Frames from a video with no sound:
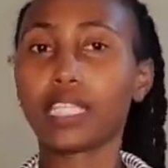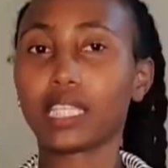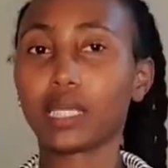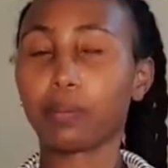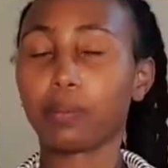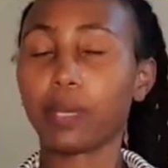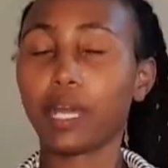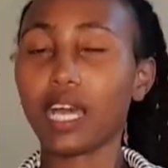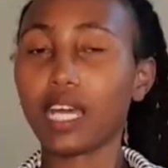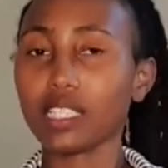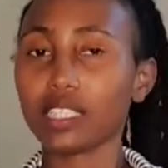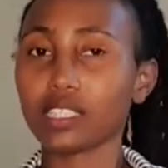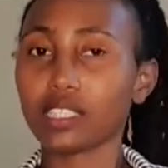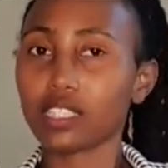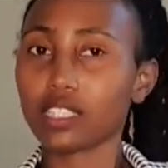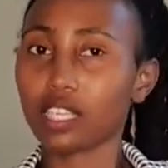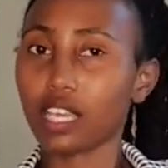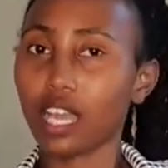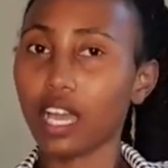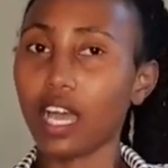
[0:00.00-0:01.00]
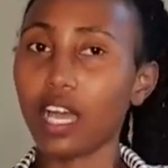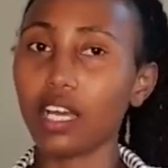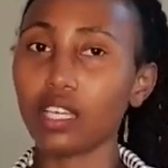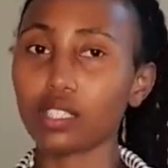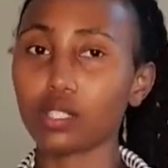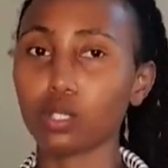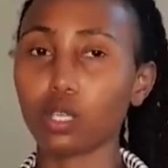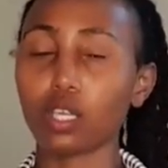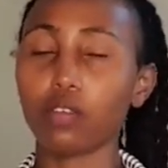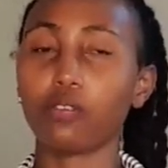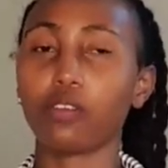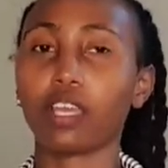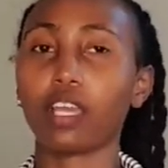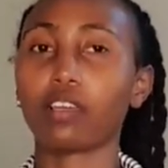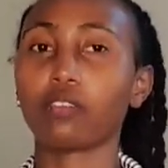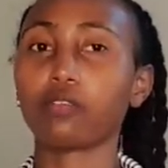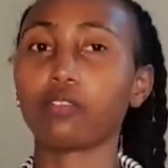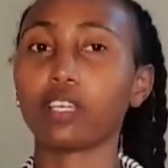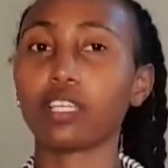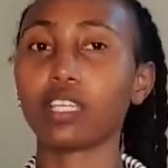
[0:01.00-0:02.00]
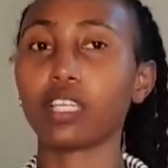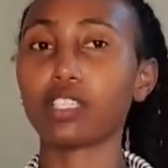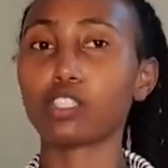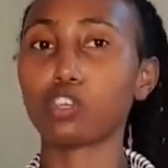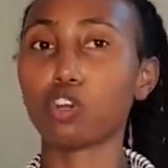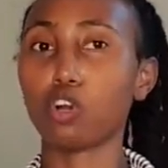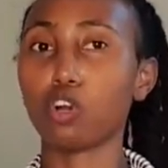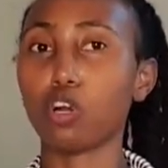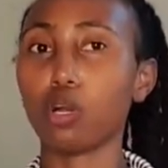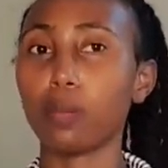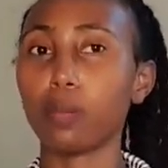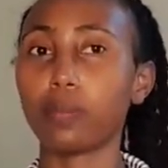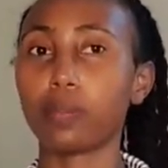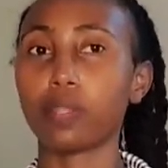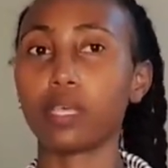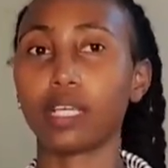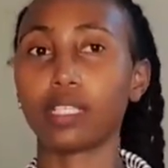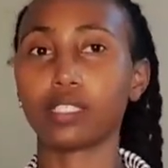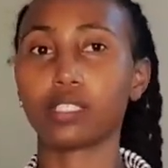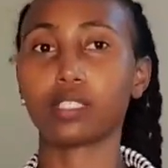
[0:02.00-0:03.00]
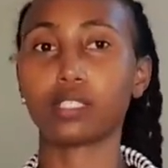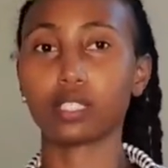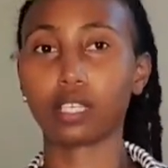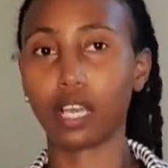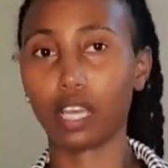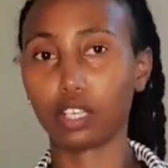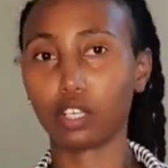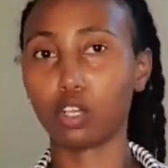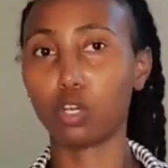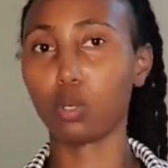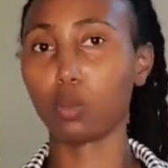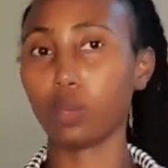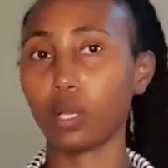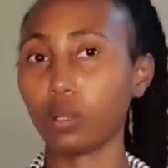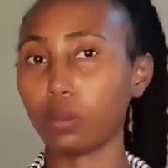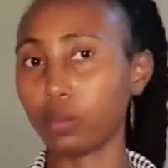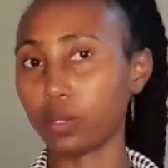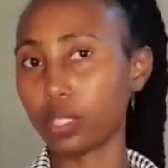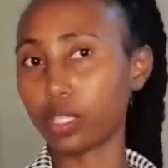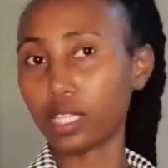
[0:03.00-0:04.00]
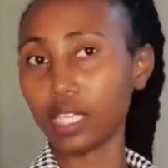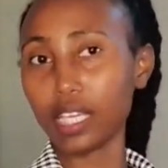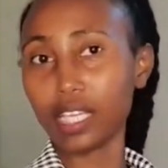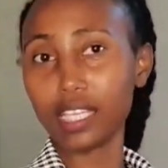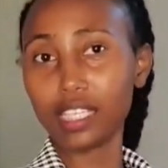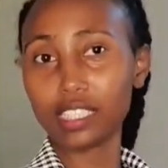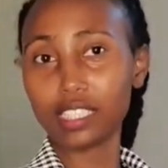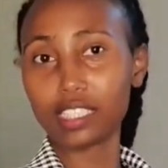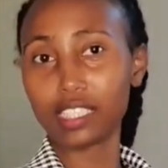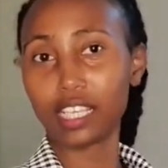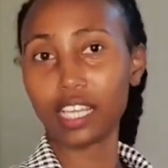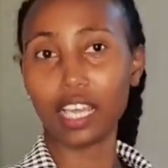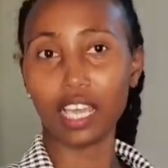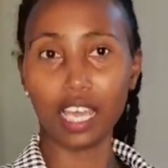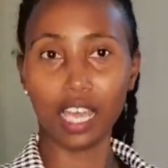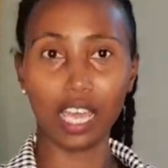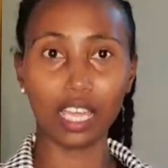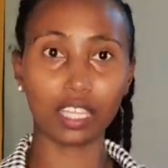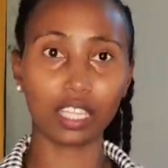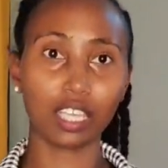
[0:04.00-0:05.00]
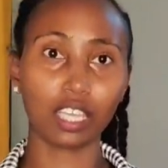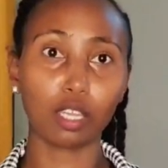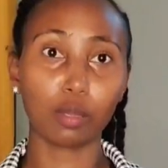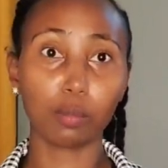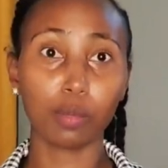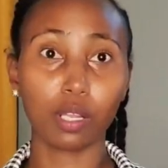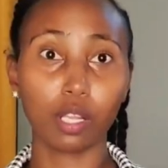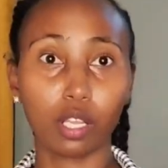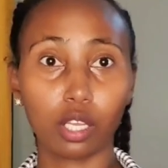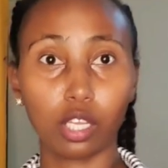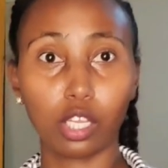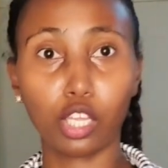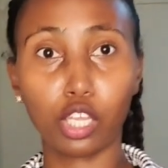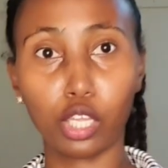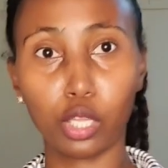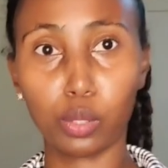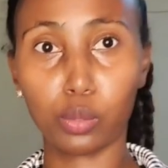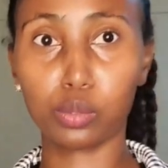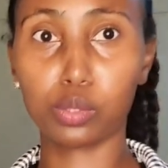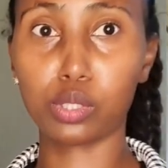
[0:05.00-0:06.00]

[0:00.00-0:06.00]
the pants, yeah. So if I can find a top that can go well with this, I think it'd be cute.